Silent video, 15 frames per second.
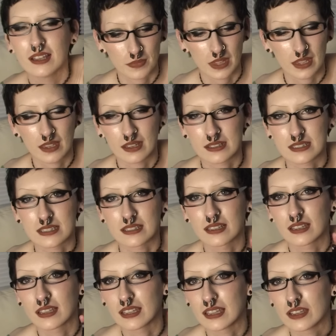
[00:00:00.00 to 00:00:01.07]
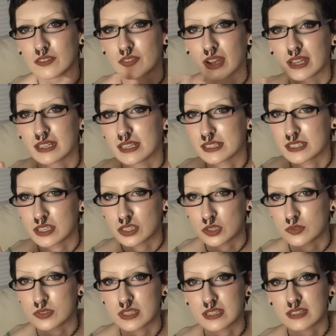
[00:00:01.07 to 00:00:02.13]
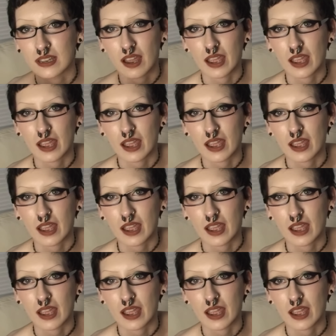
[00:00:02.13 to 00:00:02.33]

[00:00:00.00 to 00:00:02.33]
and if I need to use it,